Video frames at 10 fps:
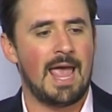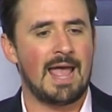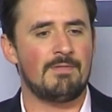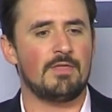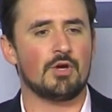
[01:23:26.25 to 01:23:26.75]

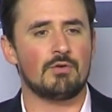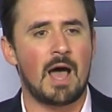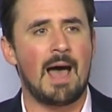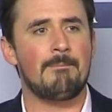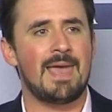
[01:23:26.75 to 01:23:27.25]
And they're
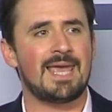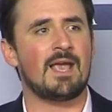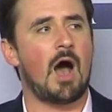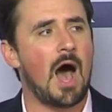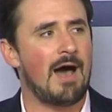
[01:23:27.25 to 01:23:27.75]
not making
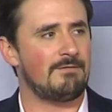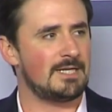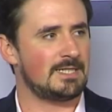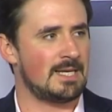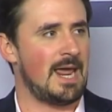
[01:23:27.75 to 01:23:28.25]

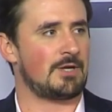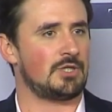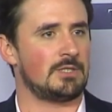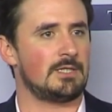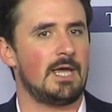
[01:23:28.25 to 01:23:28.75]
obvious
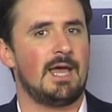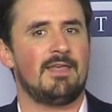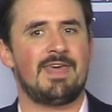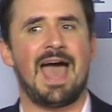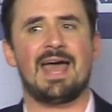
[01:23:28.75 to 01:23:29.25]
connections
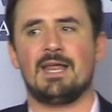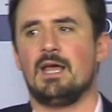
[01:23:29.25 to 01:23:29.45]
that